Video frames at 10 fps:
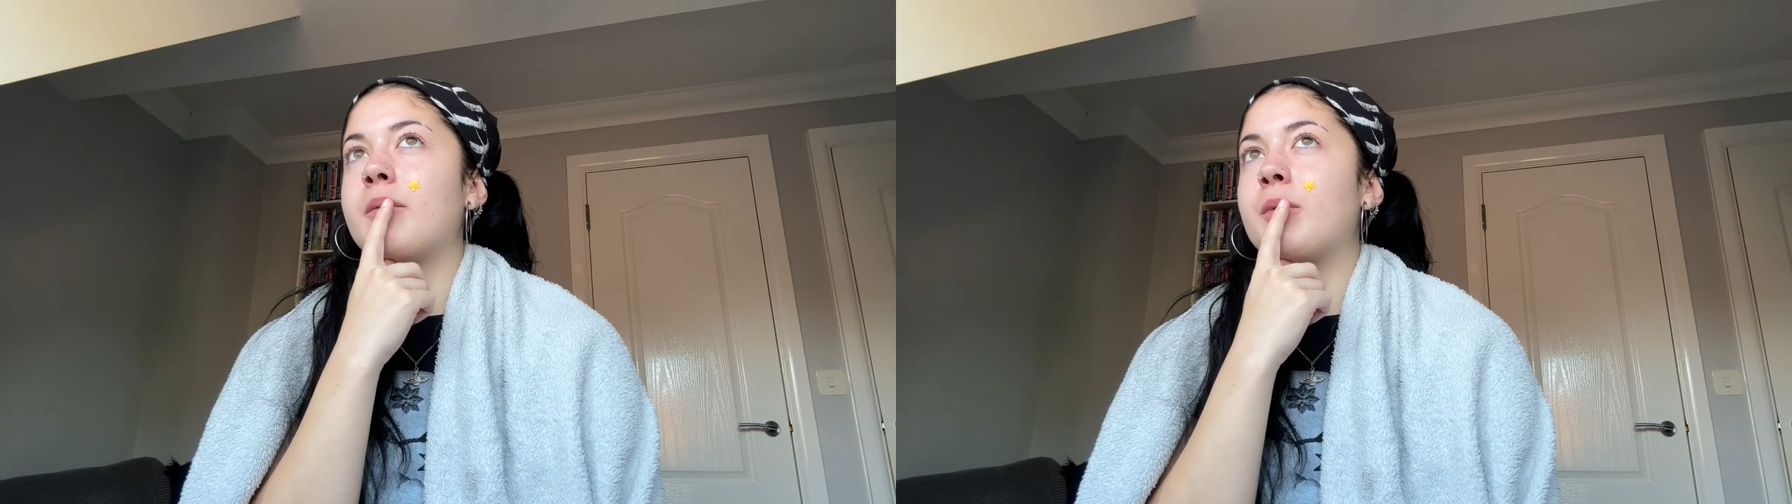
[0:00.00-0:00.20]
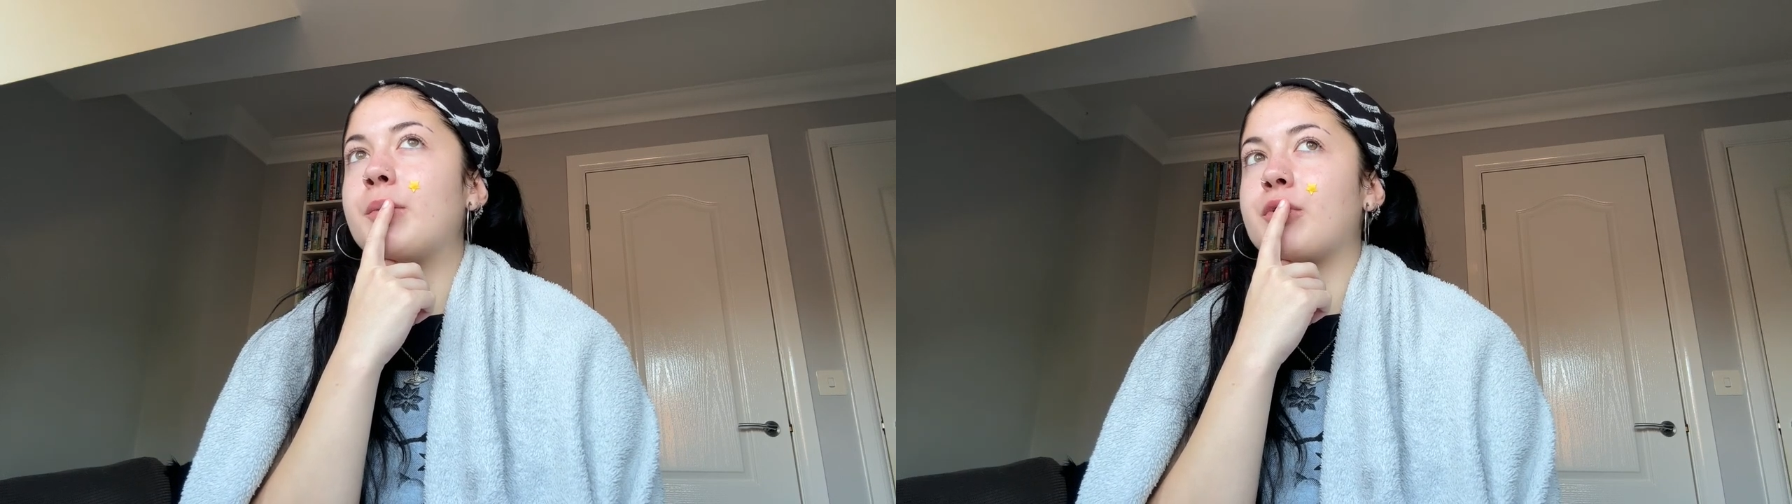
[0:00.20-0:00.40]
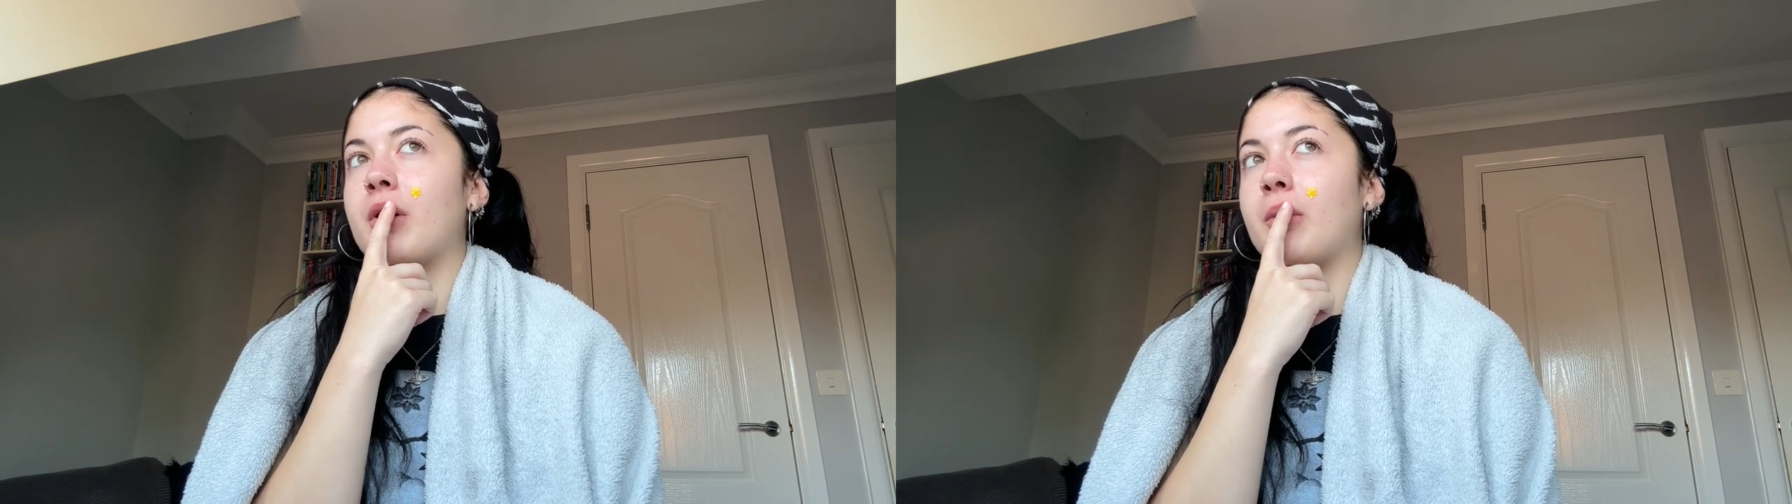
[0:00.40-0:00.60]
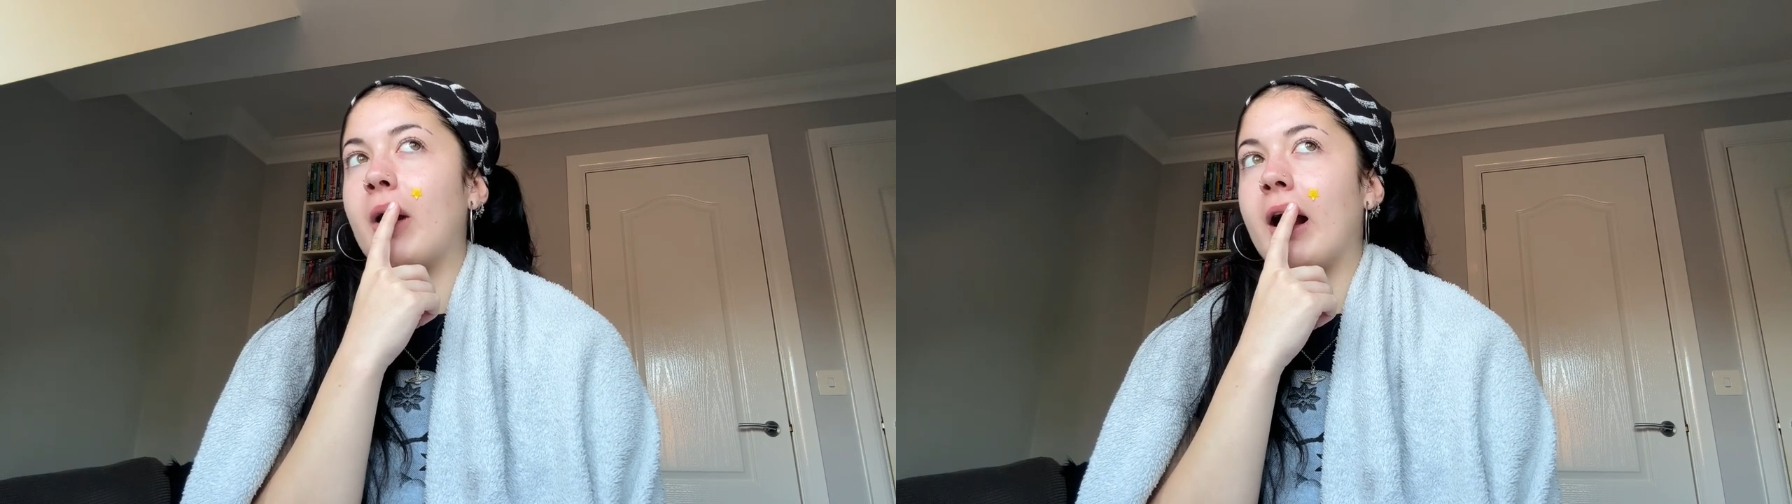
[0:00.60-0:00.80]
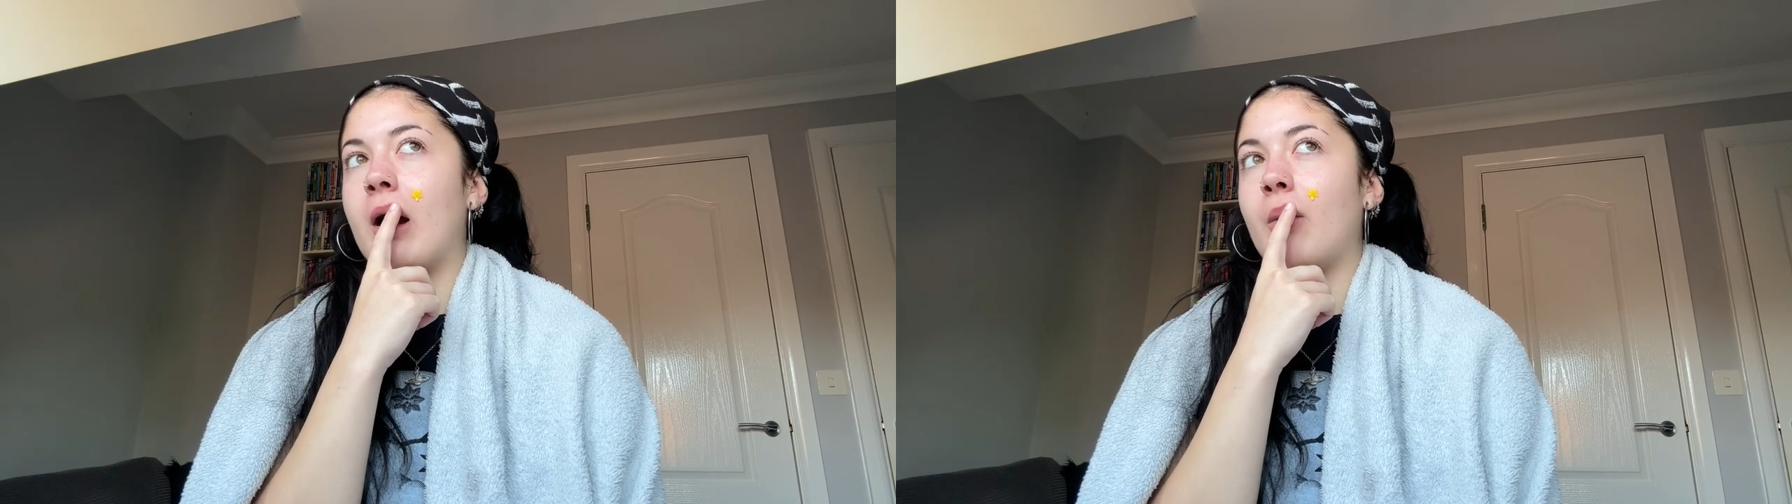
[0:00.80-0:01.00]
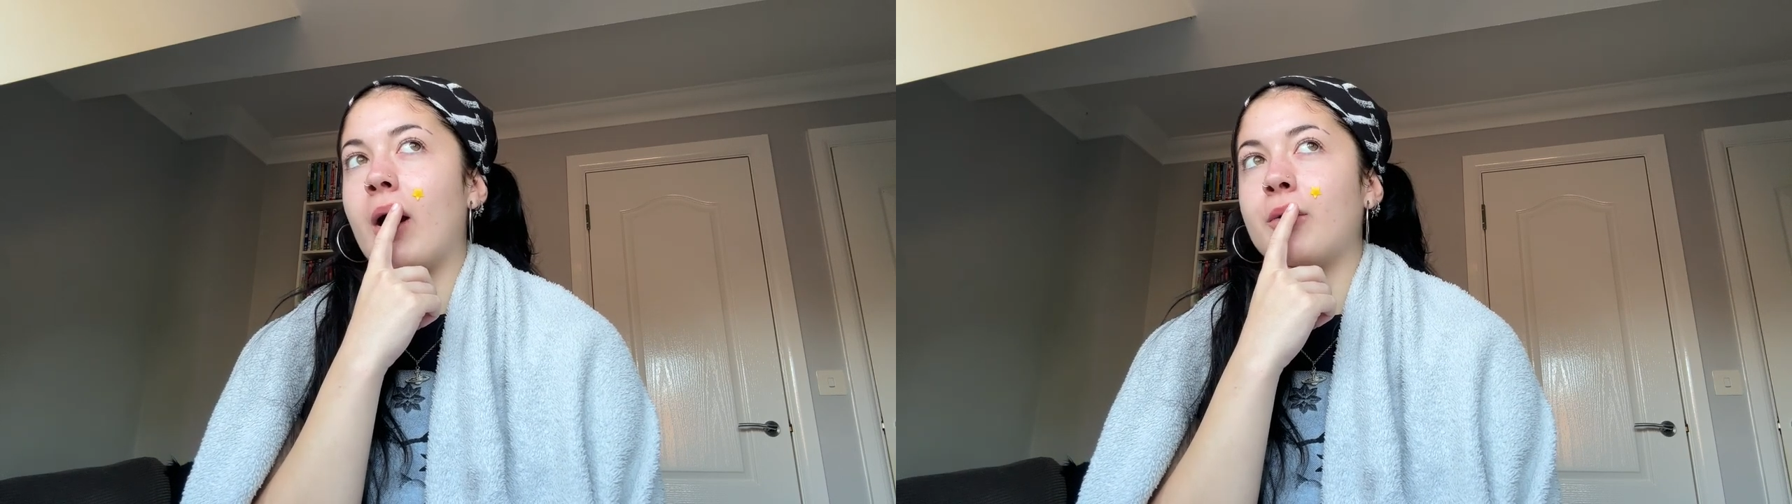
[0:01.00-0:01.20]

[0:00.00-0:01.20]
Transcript: and we were trying to work out why